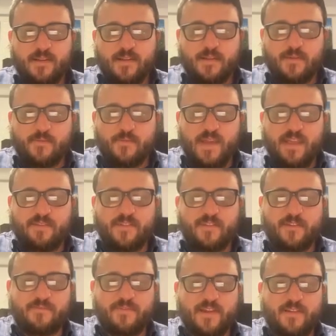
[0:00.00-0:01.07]
Wave
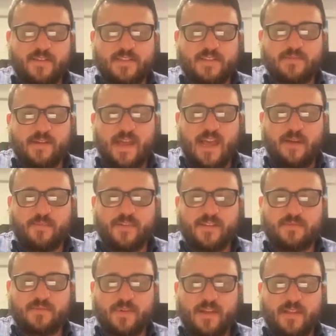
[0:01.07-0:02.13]
interference is what
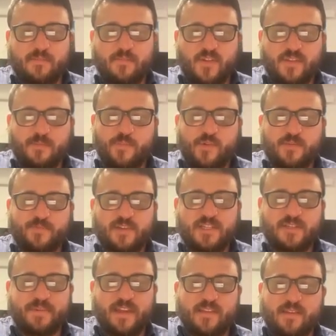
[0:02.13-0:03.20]
happens when multiple
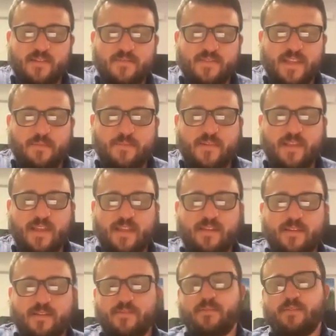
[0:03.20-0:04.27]
perspectives
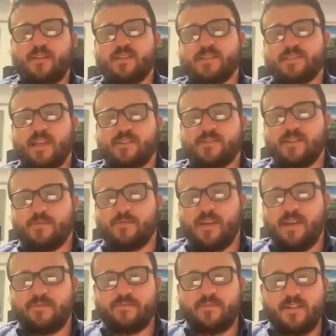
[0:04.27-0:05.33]
emanate concentric
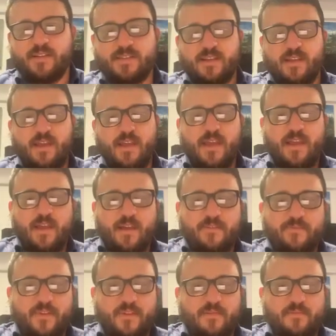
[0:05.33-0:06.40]
wavefronts
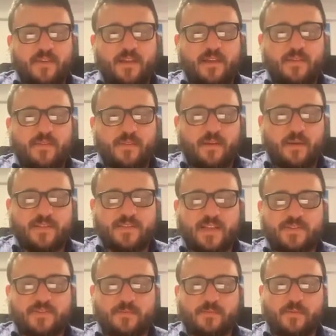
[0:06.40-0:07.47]
from a
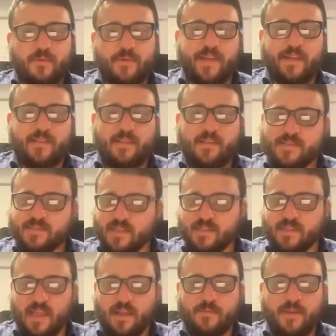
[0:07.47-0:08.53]
central point. Just
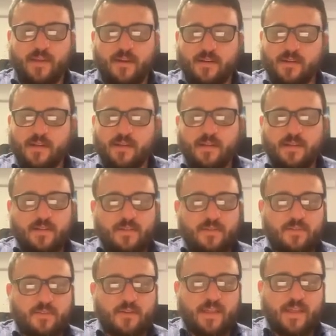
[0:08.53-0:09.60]
like we are
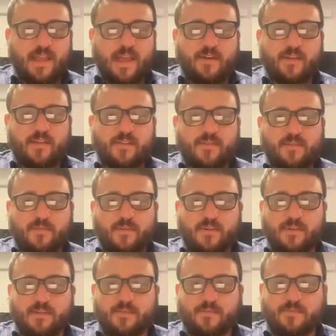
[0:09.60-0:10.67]
looking out into the
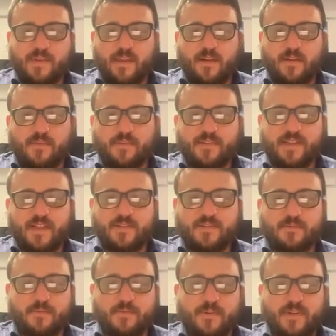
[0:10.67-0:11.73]
world, we are the
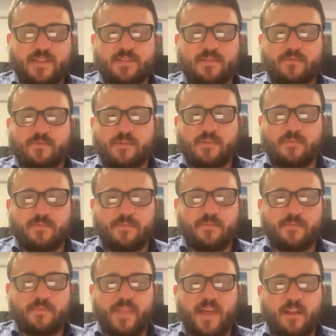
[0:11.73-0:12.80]
central points
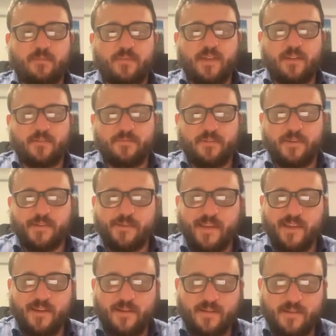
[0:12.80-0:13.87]
that are being referred to
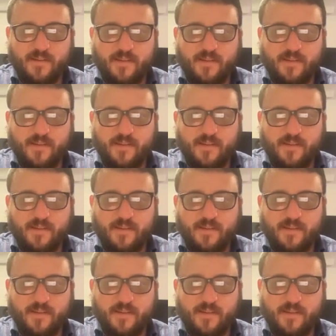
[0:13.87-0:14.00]
here.